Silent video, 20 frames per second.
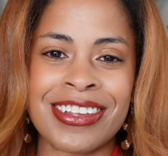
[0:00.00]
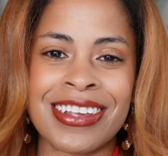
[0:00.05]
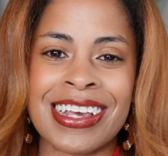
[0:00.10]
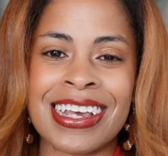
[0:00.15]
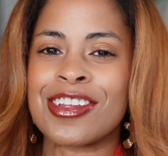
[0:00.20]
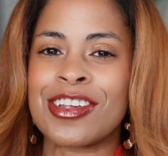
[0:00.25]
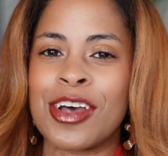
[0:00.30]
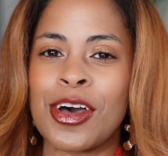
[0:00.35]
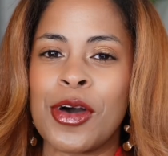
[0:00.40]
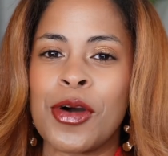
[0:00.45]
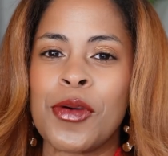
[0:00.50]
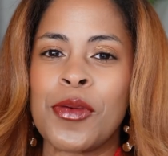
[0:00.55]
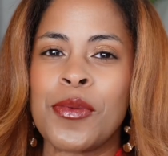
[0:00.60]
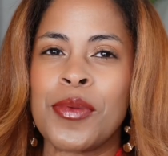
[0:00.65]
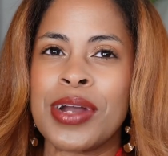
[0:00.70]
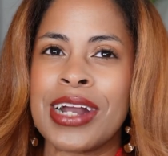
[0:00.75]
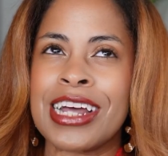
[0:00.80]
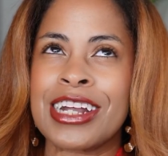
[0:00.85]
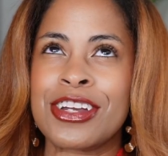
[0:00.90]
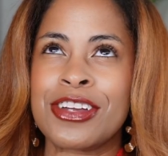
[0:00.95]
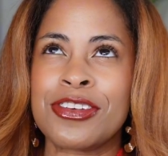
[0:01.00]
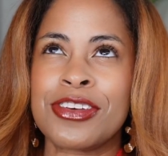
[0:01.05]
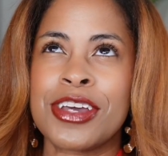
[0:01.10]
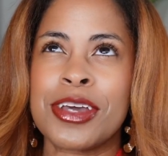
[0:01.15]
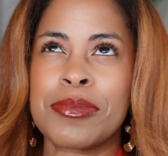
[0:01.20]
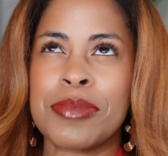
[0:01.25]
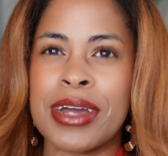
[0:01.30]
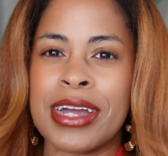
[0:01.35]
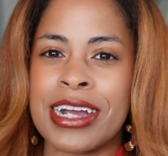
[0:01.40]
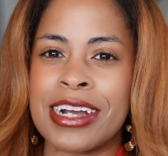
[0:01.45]
So when I do get
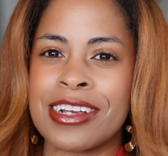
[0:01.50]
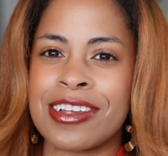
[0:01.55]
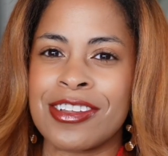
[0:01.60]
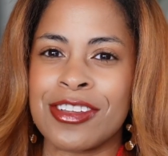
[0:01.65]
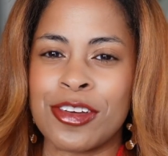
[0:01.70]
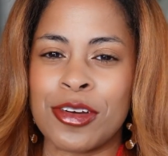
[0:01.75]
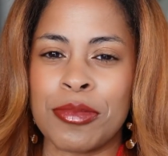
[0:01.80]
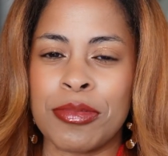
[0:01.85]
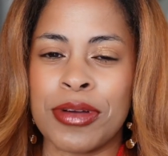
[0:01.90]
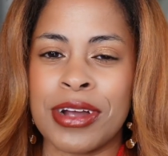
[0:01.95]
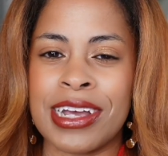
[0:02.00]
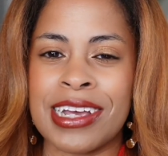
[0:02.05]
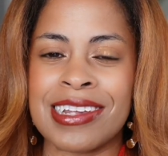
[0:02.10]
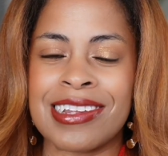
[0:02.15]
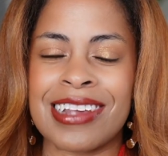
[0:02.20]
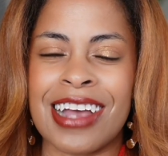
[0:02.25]
my hair silk pressed,